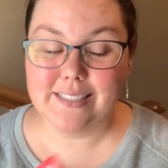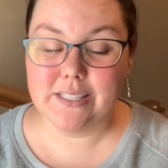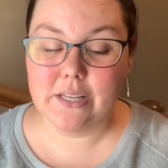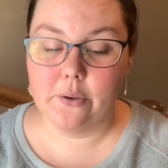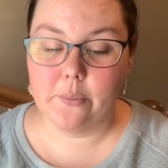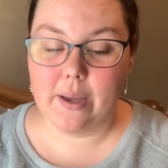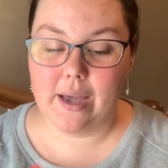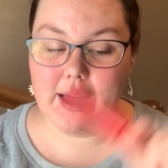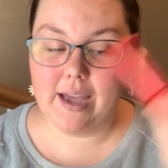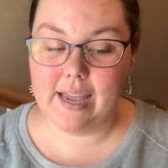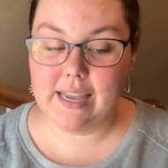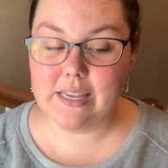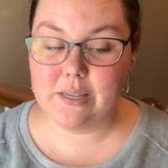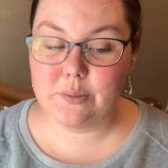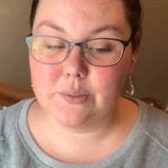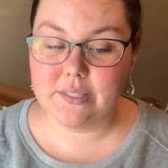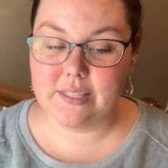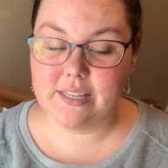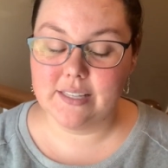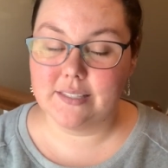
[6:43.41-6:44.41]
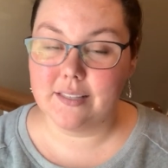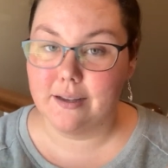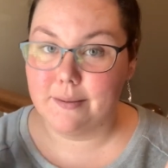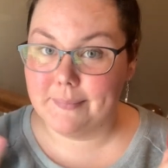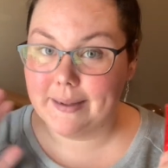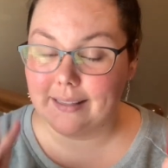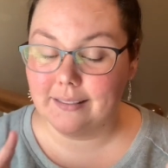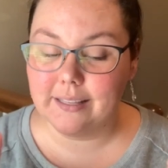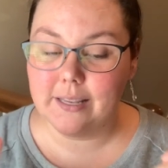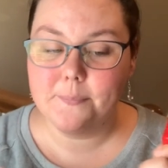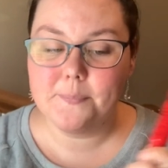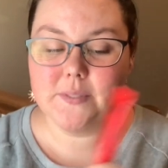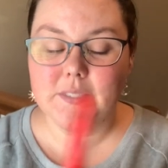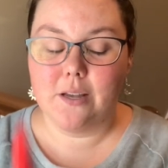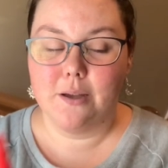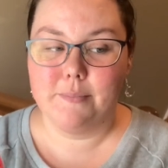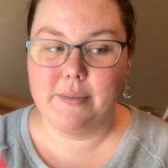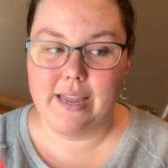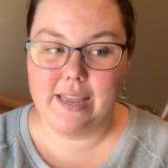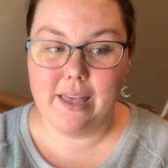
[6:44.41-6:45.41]
So I use this on my
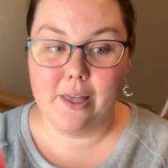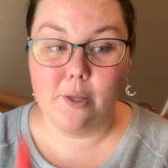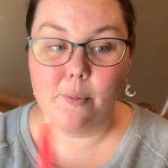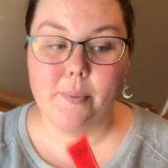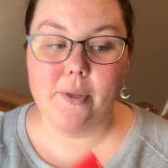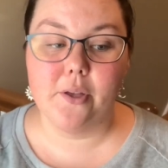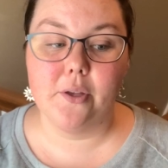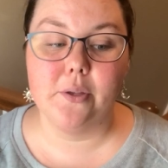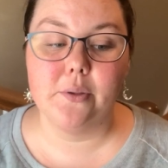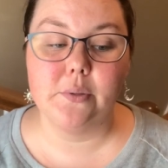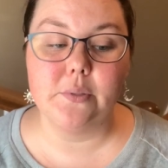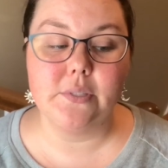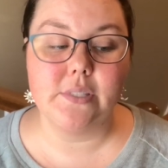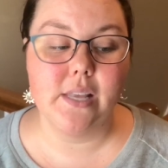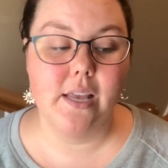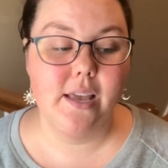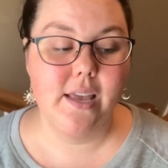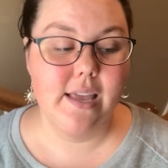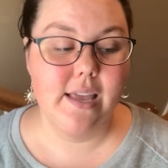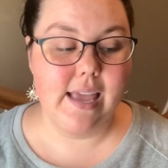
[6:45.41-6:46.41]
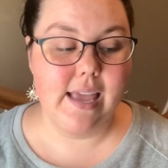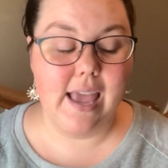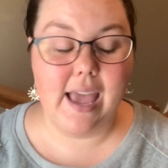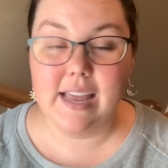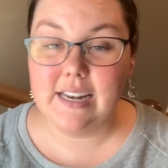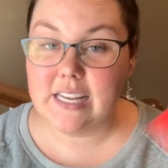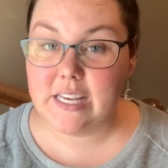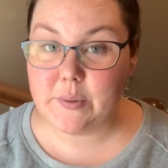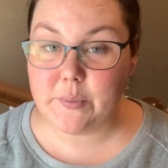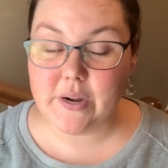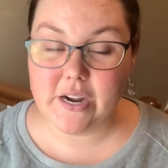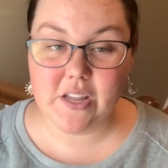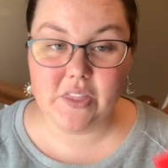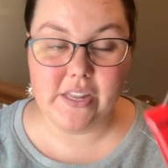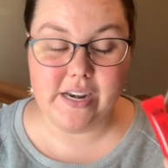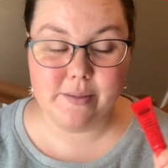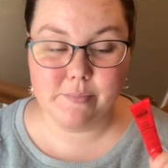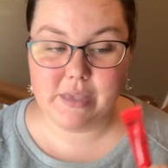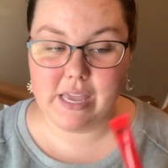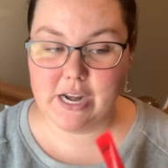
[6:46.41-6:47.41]
lips, on my elbows, anywhere
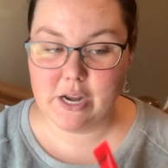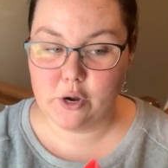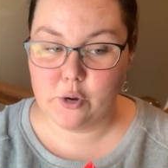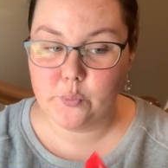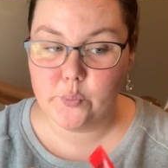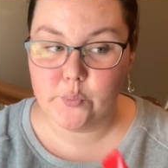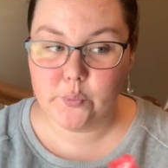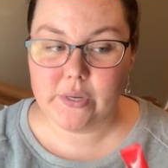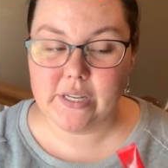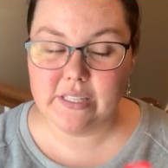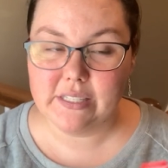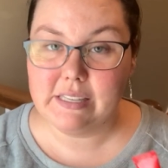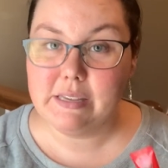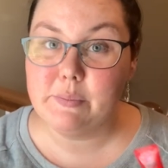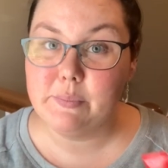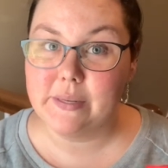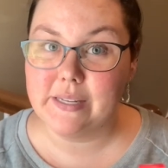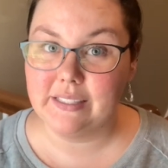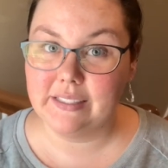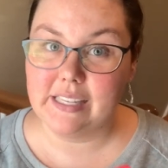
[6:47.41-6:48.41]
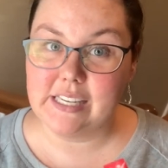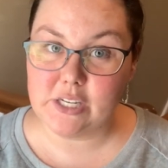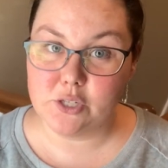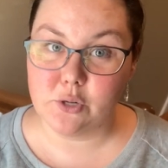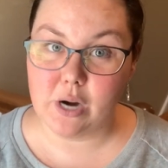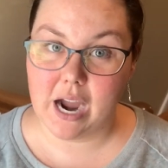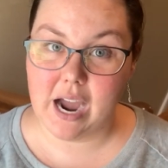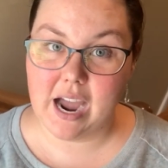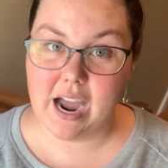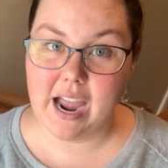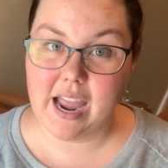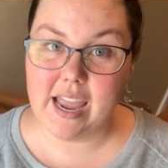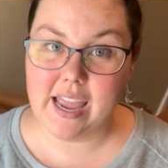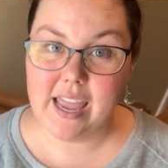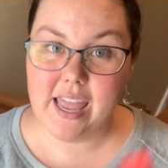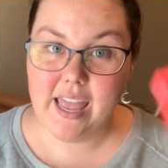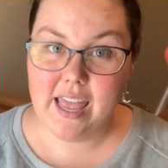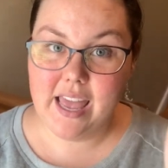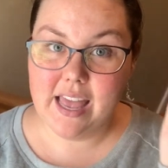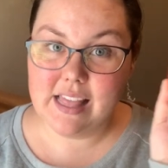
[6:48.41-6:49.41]
that I'm getting really, really
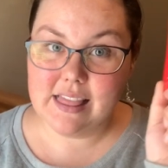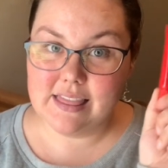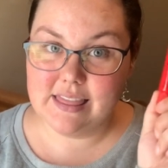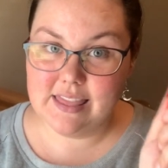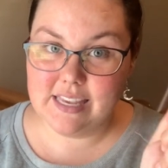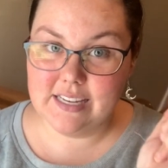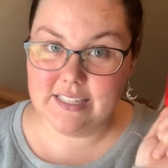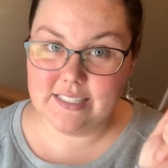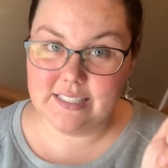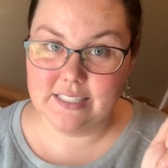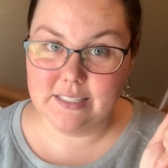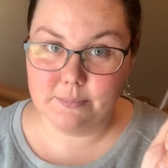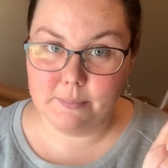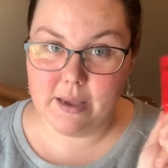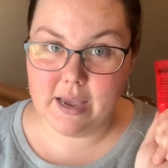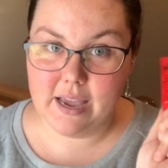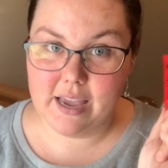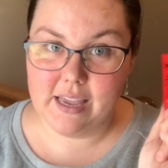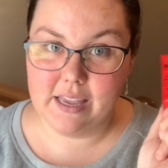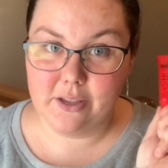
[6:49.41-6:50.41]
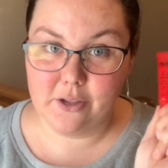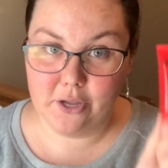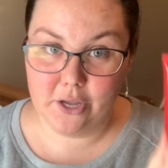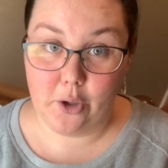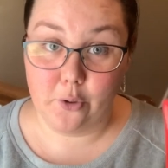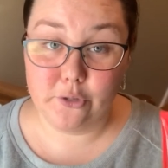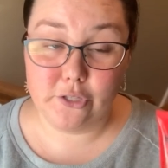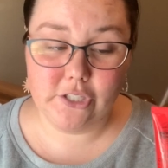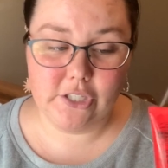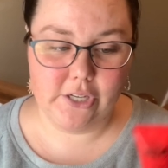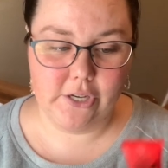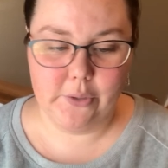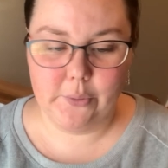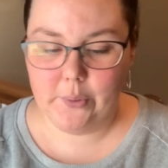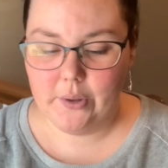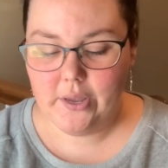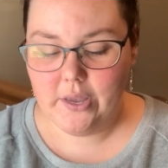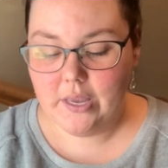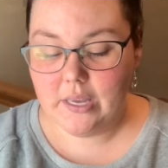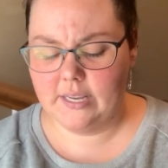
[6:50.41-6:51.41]
dry. This is my
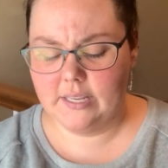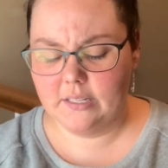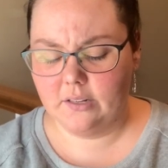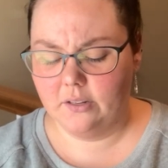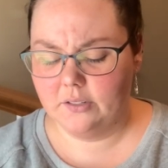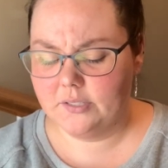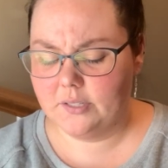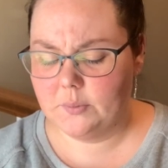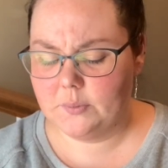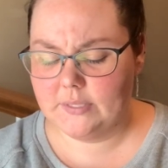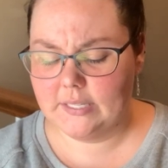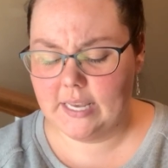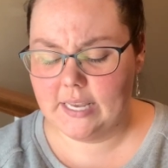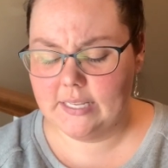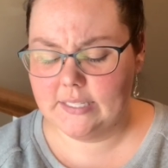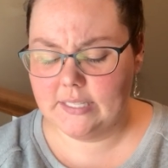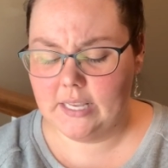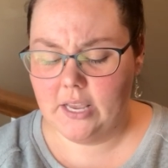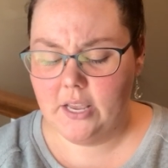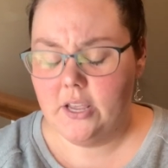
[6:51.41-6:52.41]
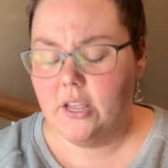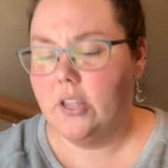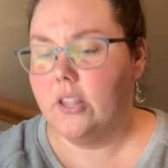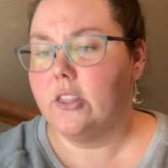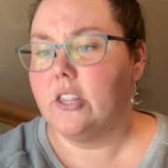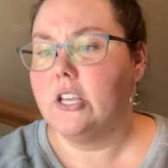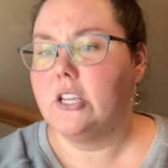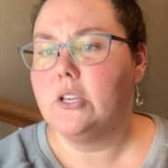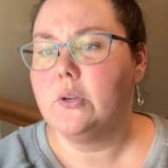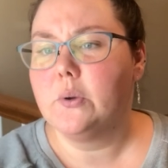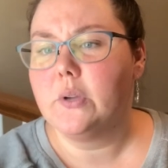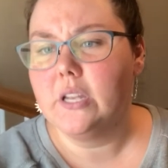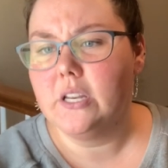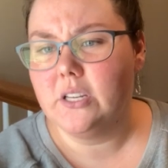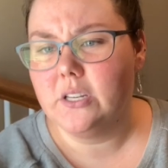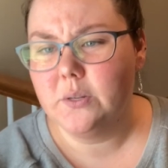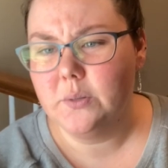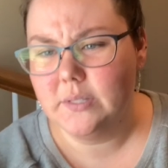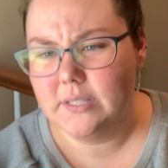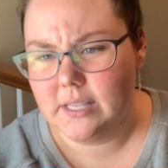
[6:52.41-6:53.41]
go-to. It also says that you
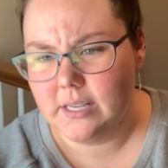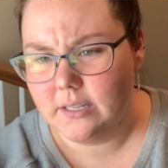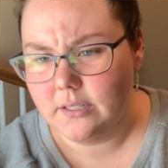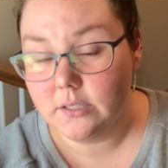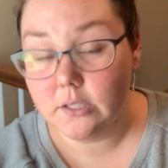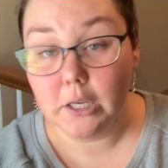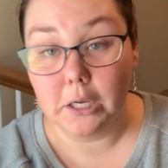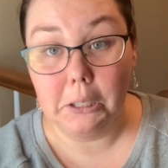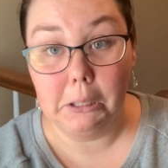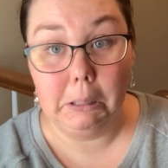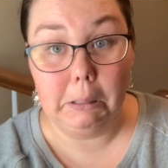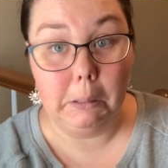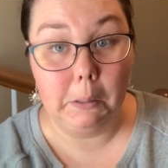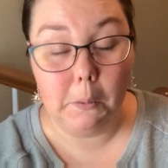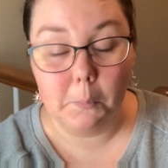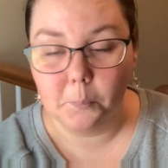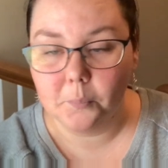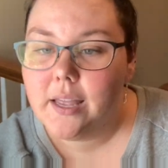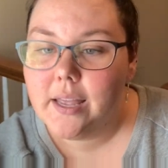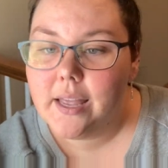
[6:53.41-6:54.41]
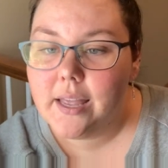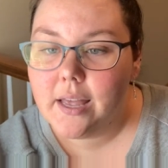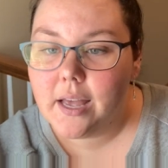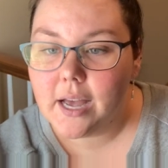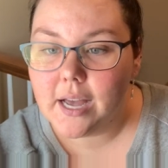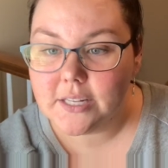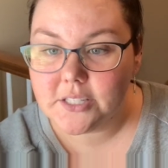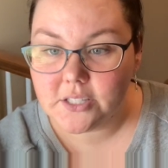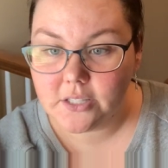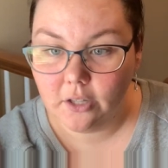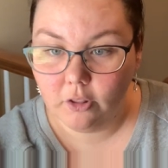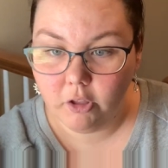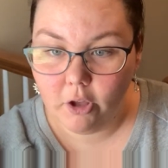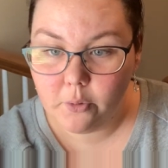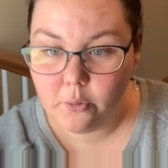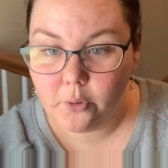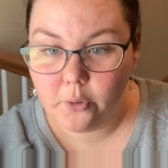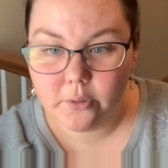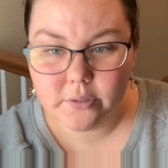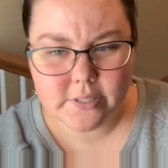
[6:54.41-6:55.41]
can use this a
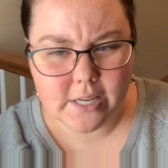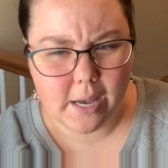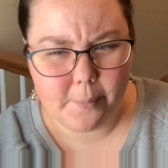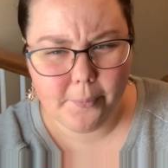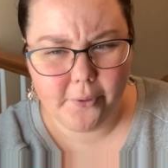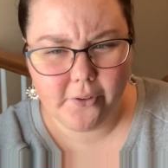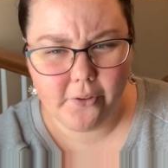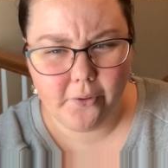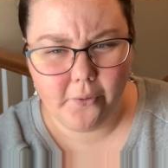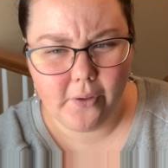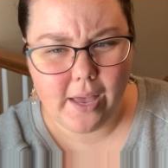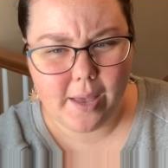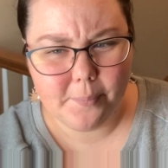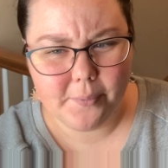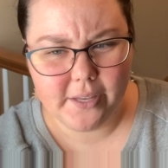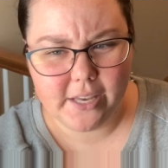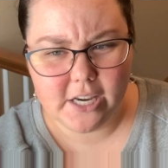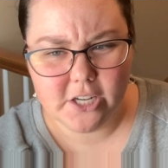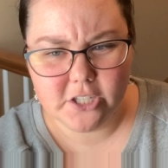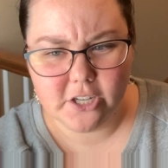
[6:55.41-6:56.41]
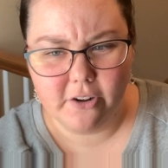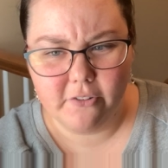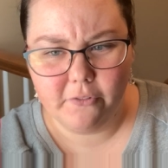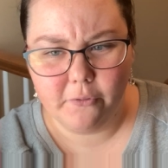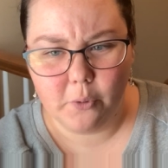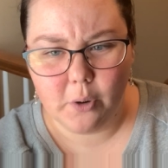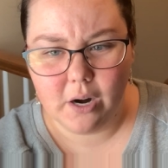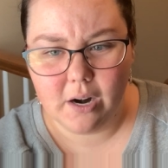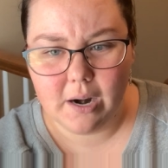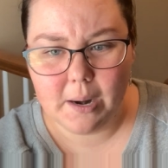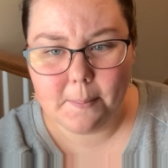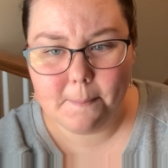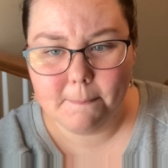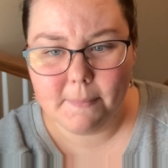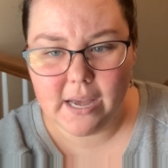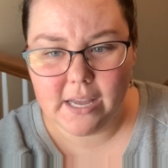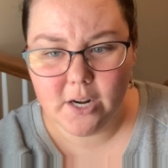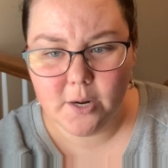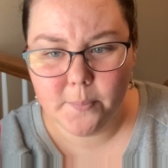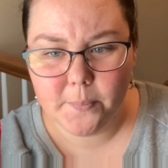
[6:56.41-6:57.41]
local topical application for
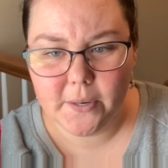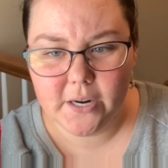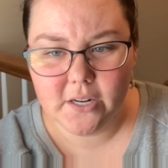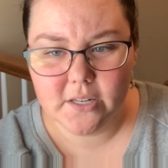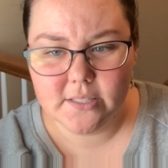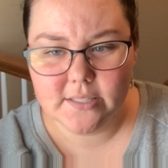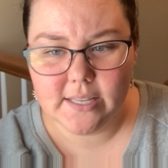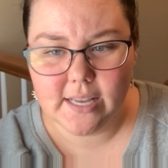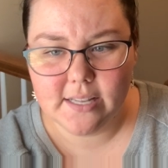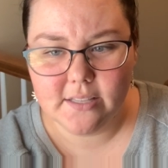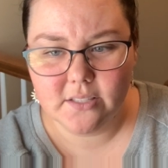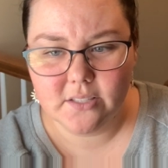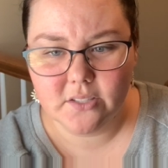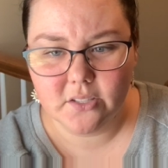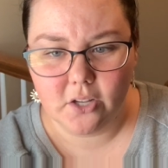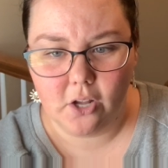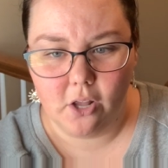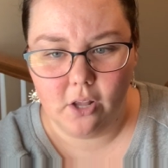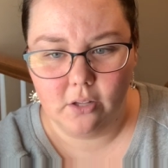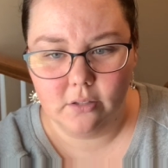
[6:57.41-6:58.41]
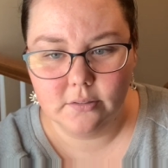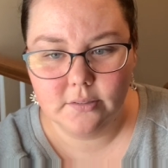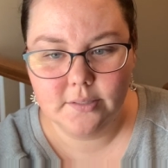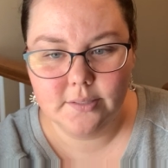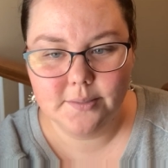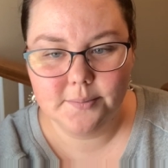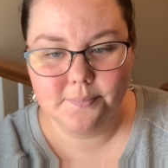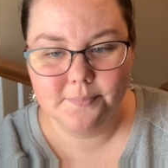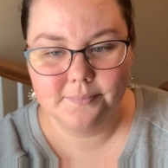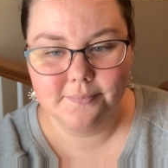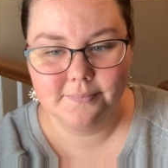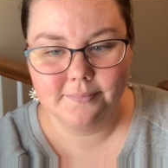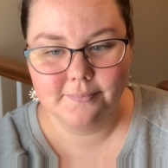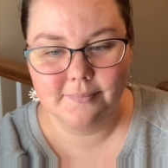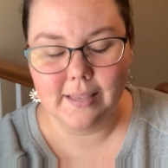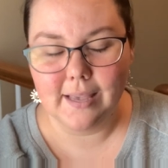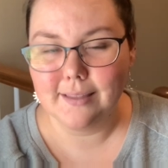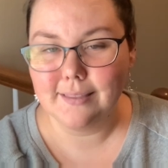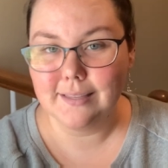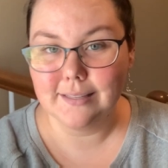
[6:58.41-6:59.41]
minor burns and scalds.
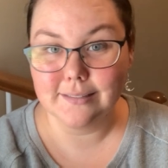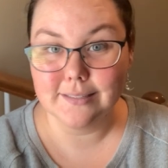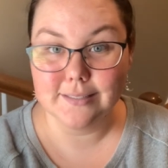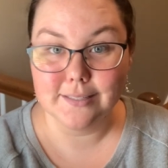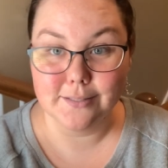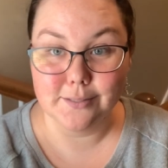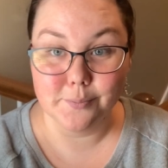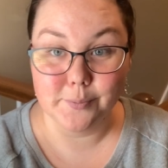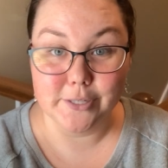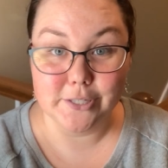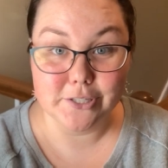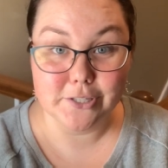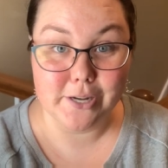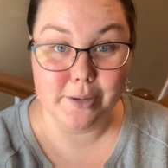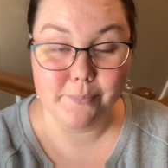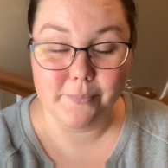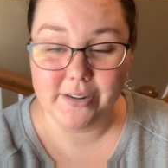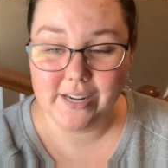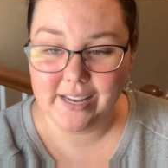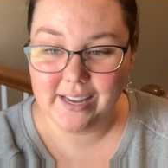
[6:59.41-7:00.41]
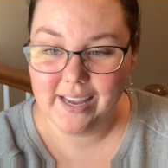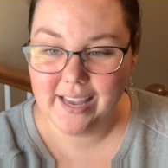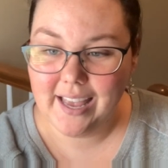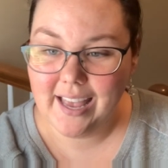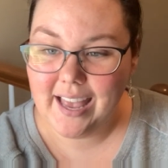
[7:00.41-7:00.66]
I think this is a British company.